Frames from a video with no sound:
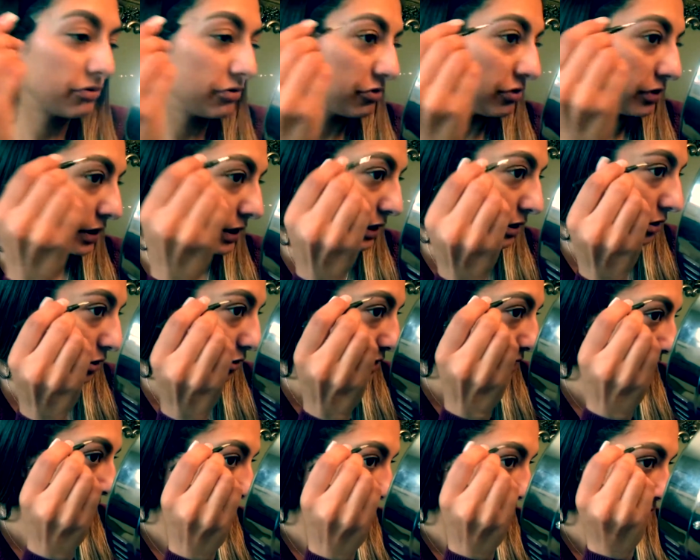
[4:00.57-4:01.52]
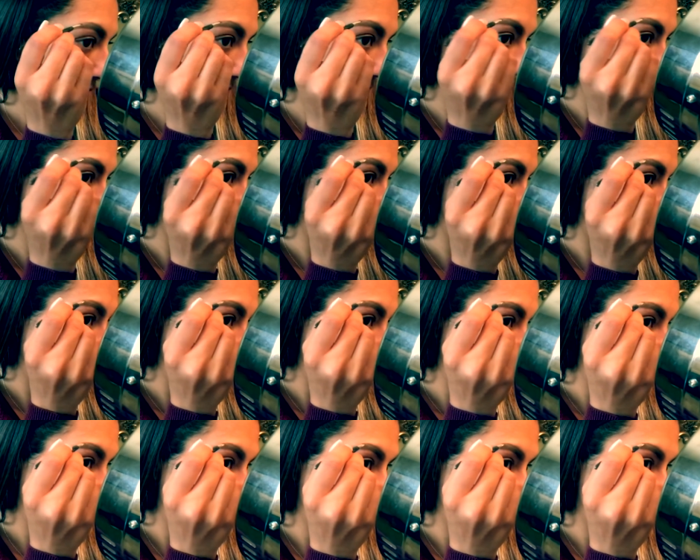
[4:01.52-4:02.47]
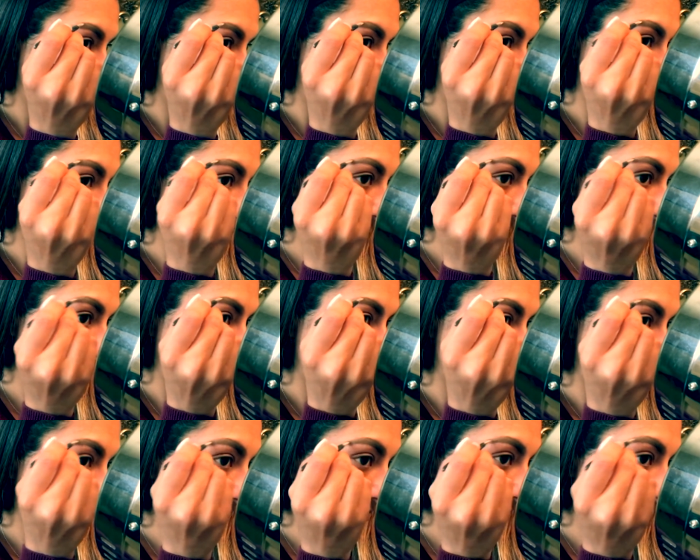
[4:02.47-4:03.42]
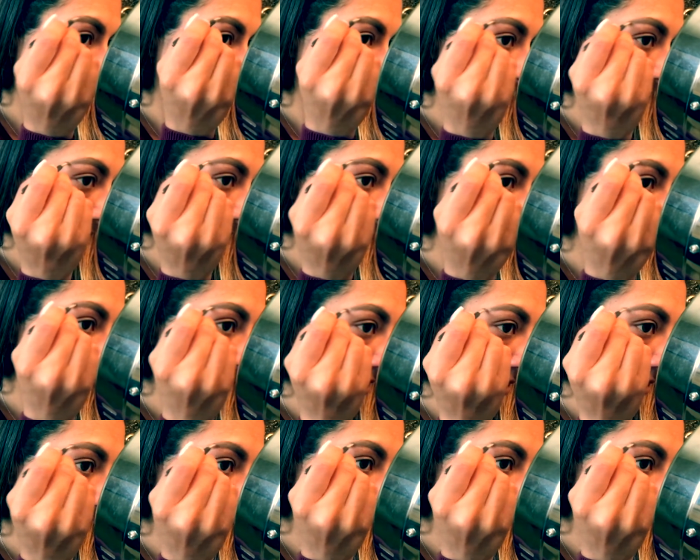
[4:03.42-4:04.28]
flick, your tail end, just do it real lightly,